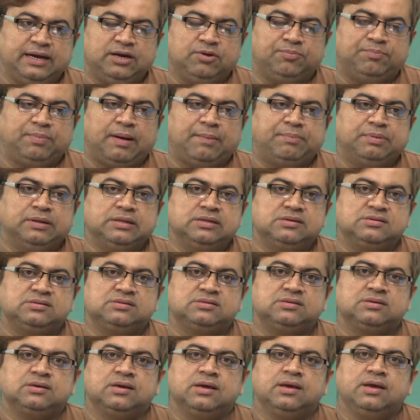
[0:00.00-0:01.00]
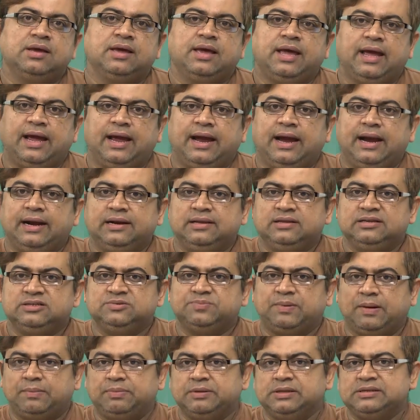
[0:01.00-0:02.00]
kind of bubbles and
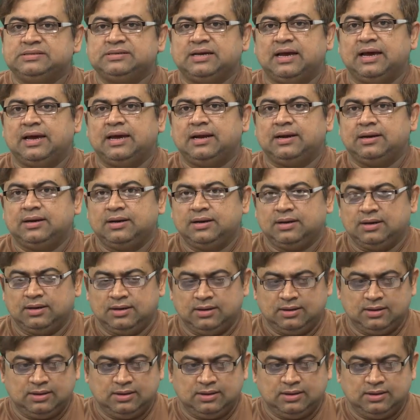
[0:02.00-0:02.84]
these bubbles are